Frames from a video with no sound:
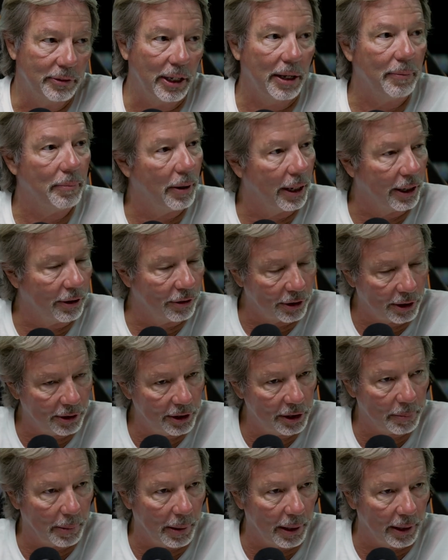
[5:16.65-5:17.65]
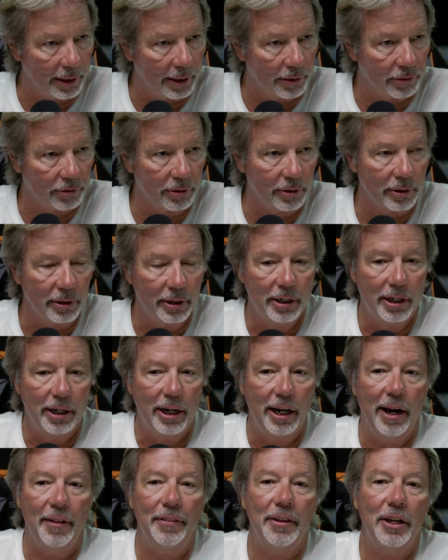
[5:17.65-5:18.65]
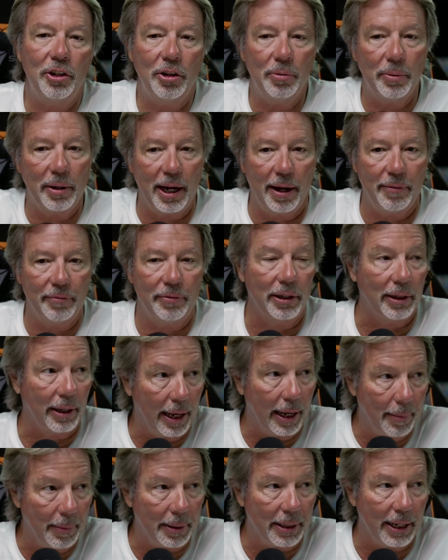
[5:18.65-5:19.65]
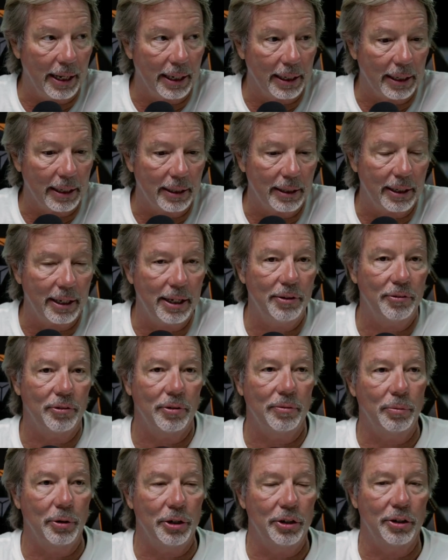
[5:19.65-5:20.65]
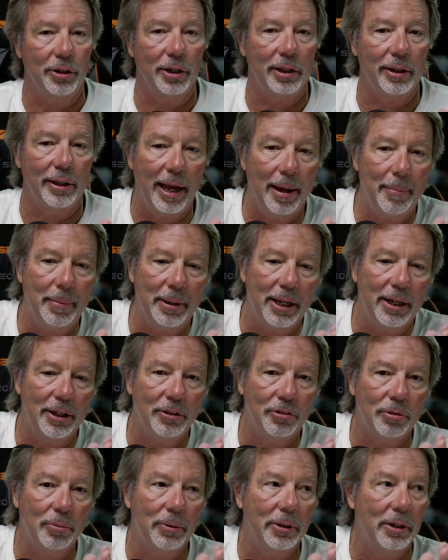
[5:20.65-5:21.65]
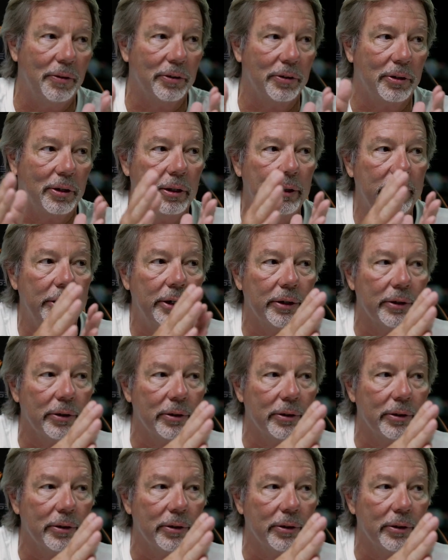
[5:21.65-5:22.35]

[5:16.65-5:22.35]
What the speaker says: than regular clear polyester. And then you would have the laminating adhesive where you're going to laminate it to another clear.